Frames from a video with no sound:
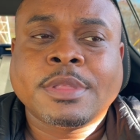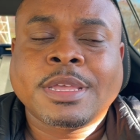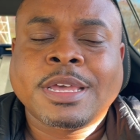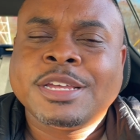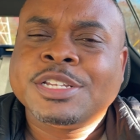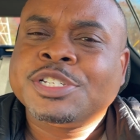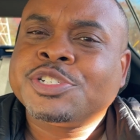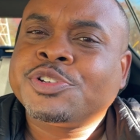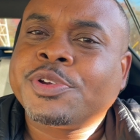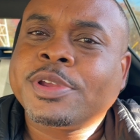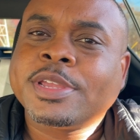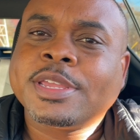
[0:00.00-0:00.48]

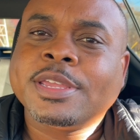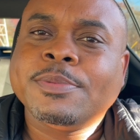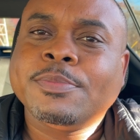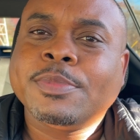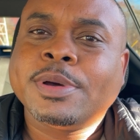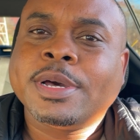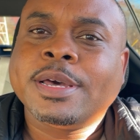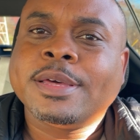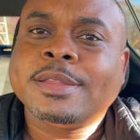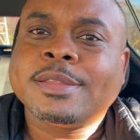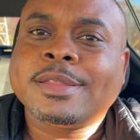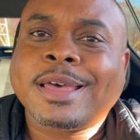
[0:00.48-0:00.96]
tricky
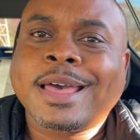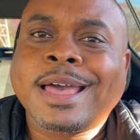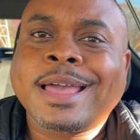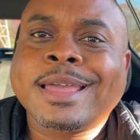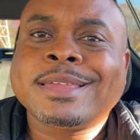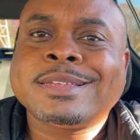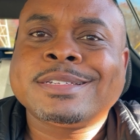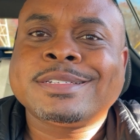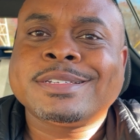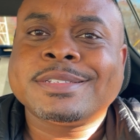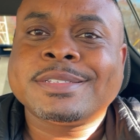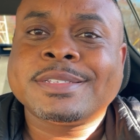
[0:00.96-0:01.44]
month, I
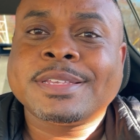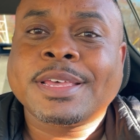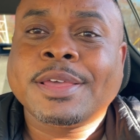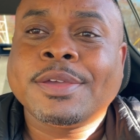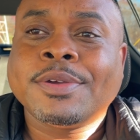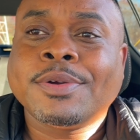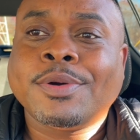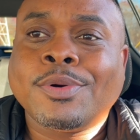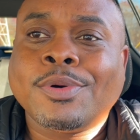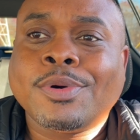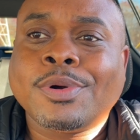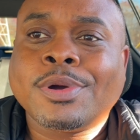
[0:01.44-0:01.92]
should say,
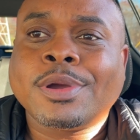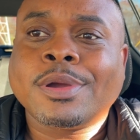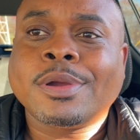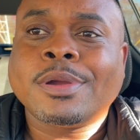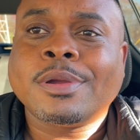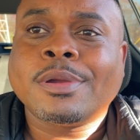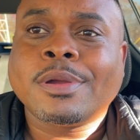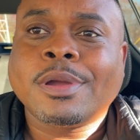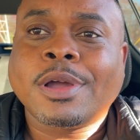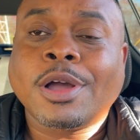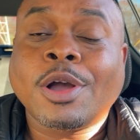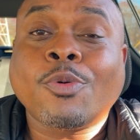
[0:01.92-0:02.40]

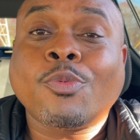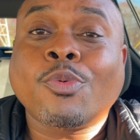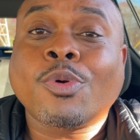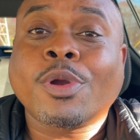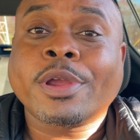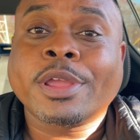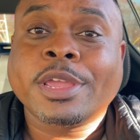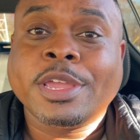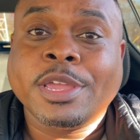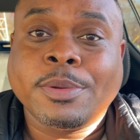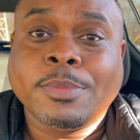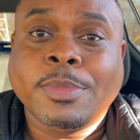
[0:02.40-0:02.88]
or a
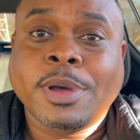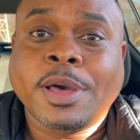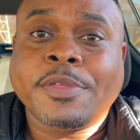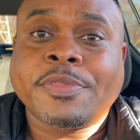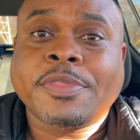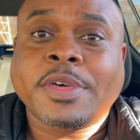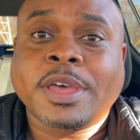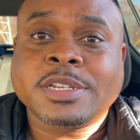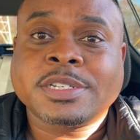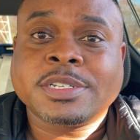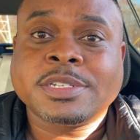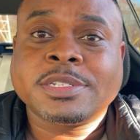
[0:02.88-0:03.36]
working month,
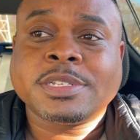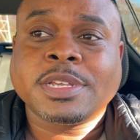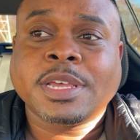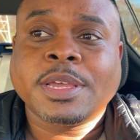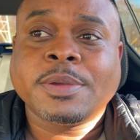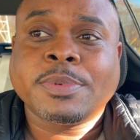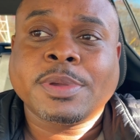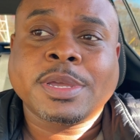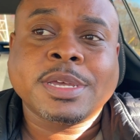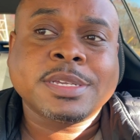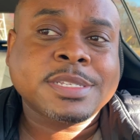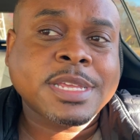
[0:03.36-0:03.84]
I should say,
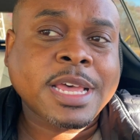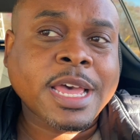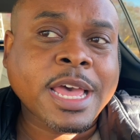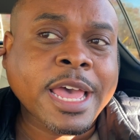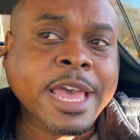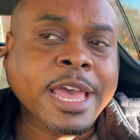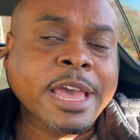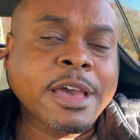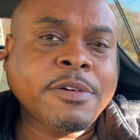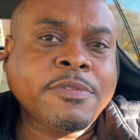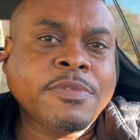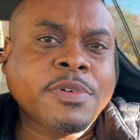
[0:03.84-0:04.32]
because I
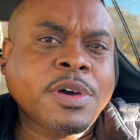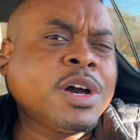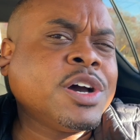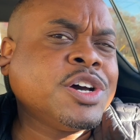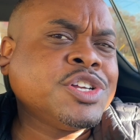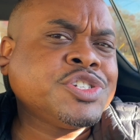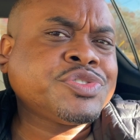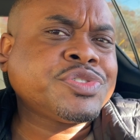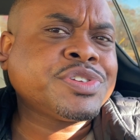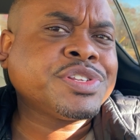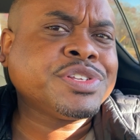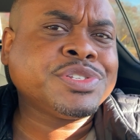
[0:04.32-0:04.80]
have
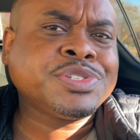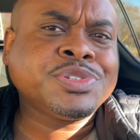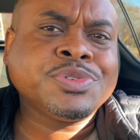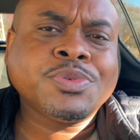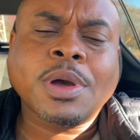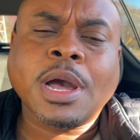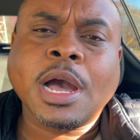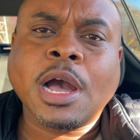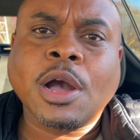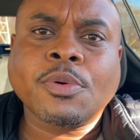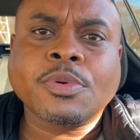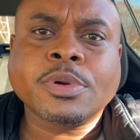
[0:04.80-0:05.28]
102
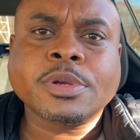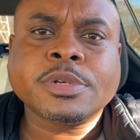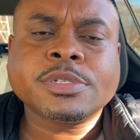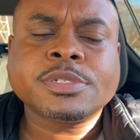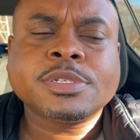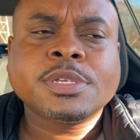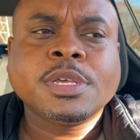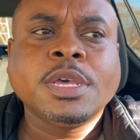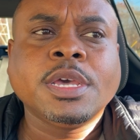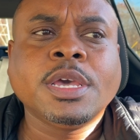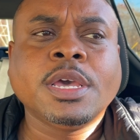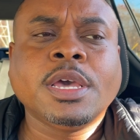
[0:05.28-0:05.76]
hours
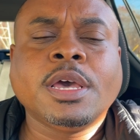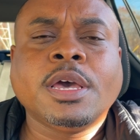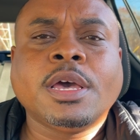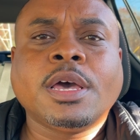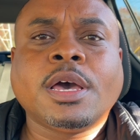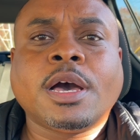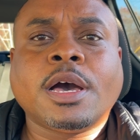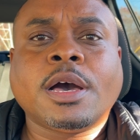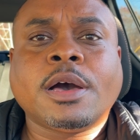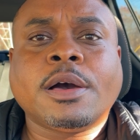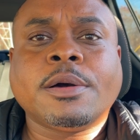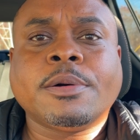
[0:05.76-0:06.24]

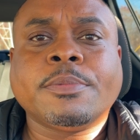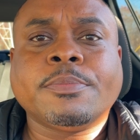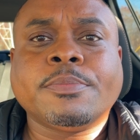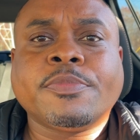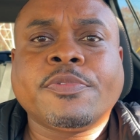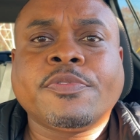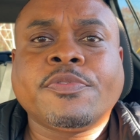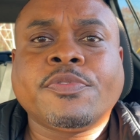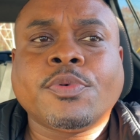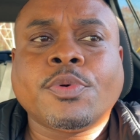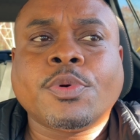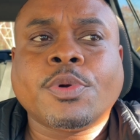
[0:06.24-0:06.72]

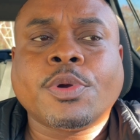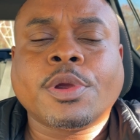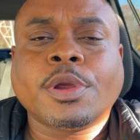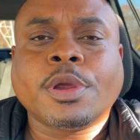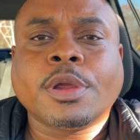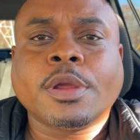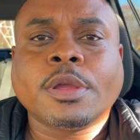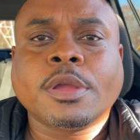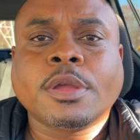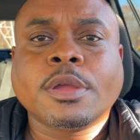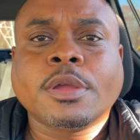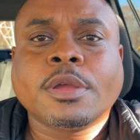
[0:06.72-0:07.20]

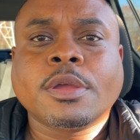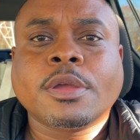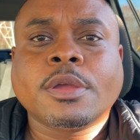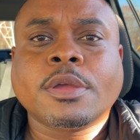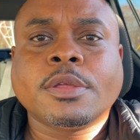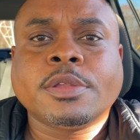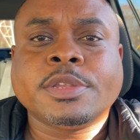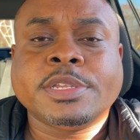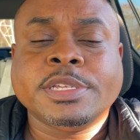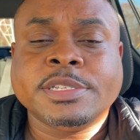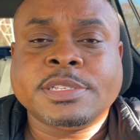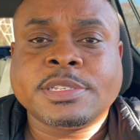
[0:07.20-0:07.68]
for
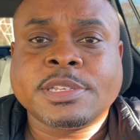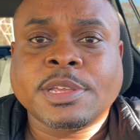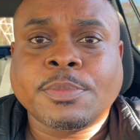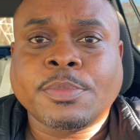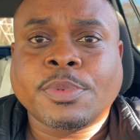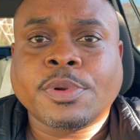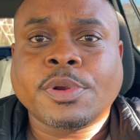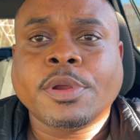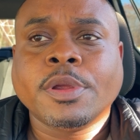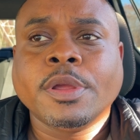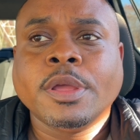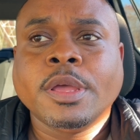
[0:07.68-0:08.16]

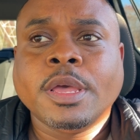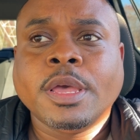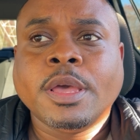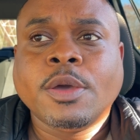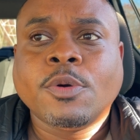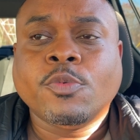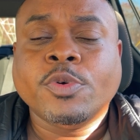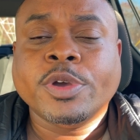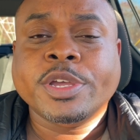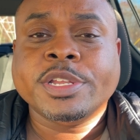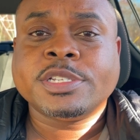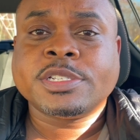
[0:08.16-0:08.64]
December,
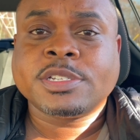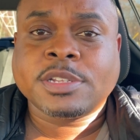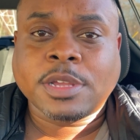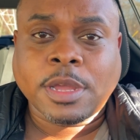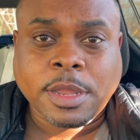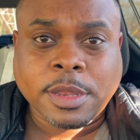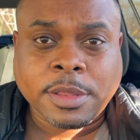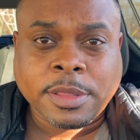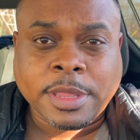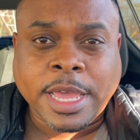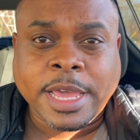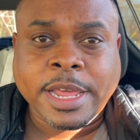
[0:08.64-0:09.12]
which
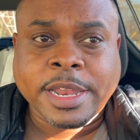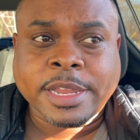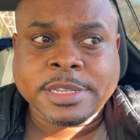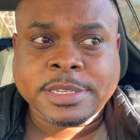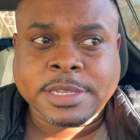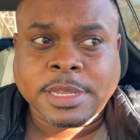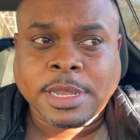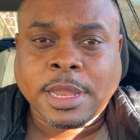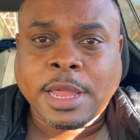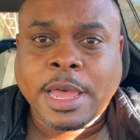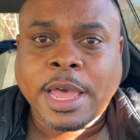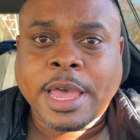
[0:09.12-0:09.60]
that is
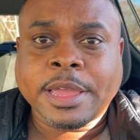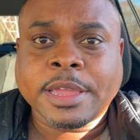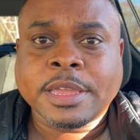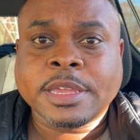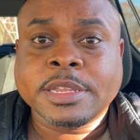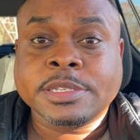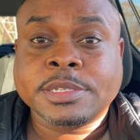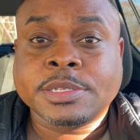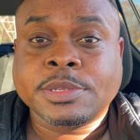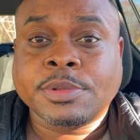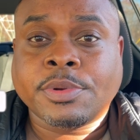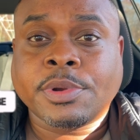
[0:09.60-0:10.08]
a lot
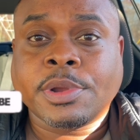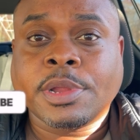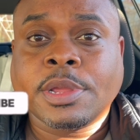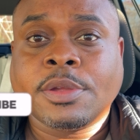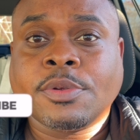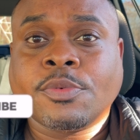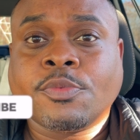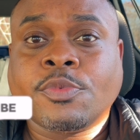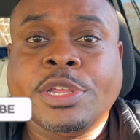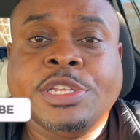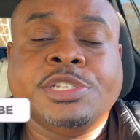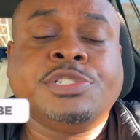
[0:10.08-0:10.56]

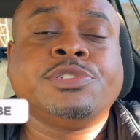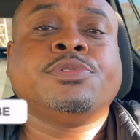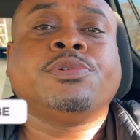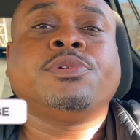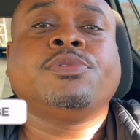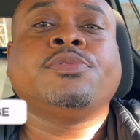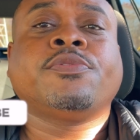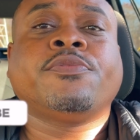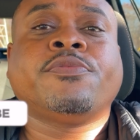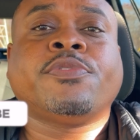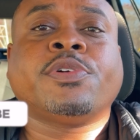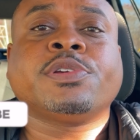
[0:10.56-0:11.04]
considering
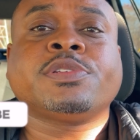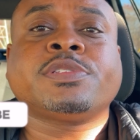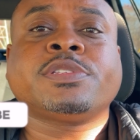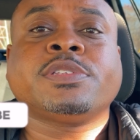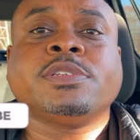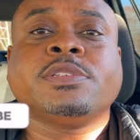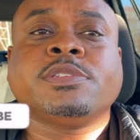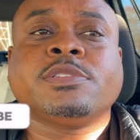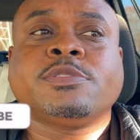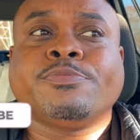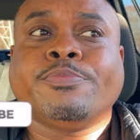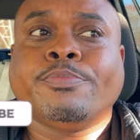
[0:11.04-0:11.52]
regional
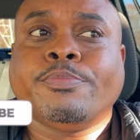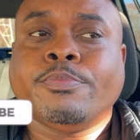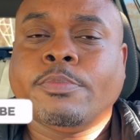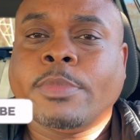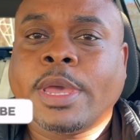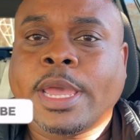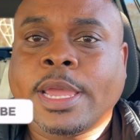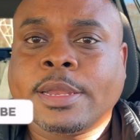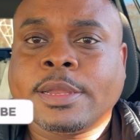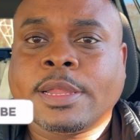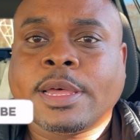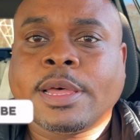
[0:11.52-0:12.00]
versus
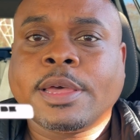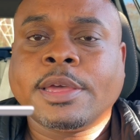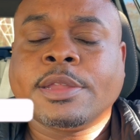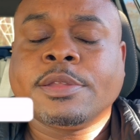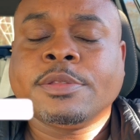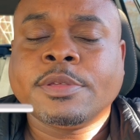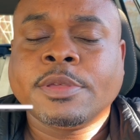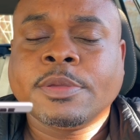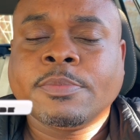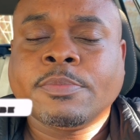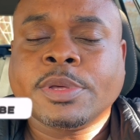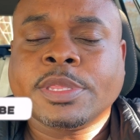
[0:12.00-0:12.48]

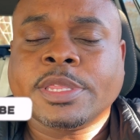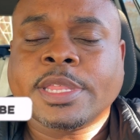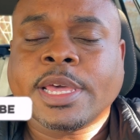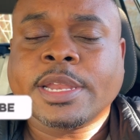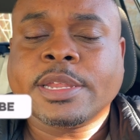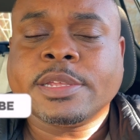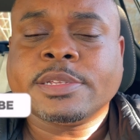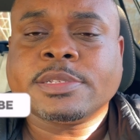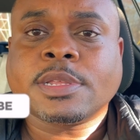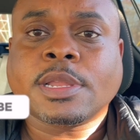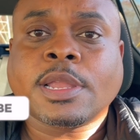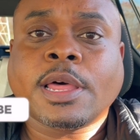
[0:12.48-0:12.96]
mainline, but that
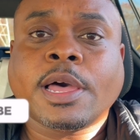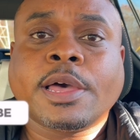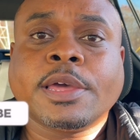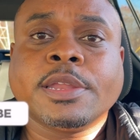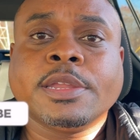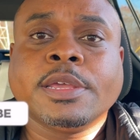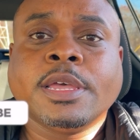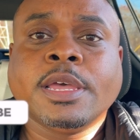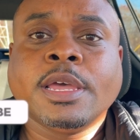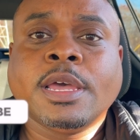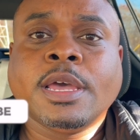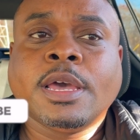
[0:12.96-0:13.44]
is a lot.
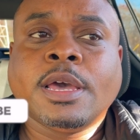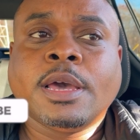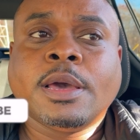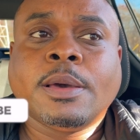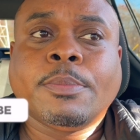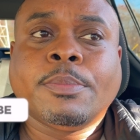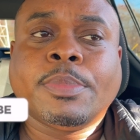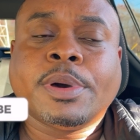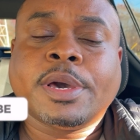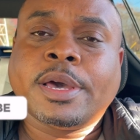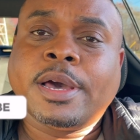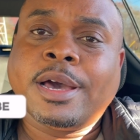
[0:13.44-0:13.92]

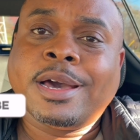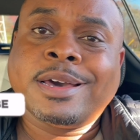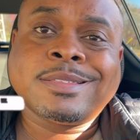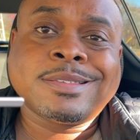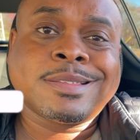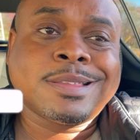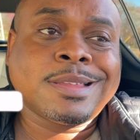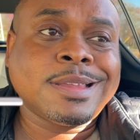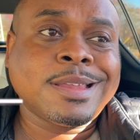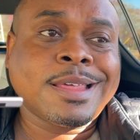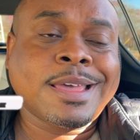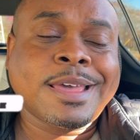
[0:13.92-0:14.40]
But other
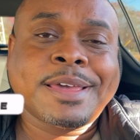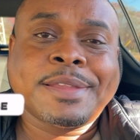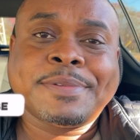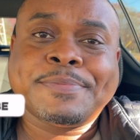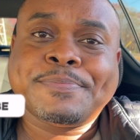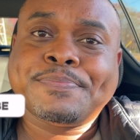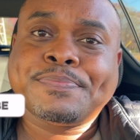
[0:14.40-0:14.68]
than that,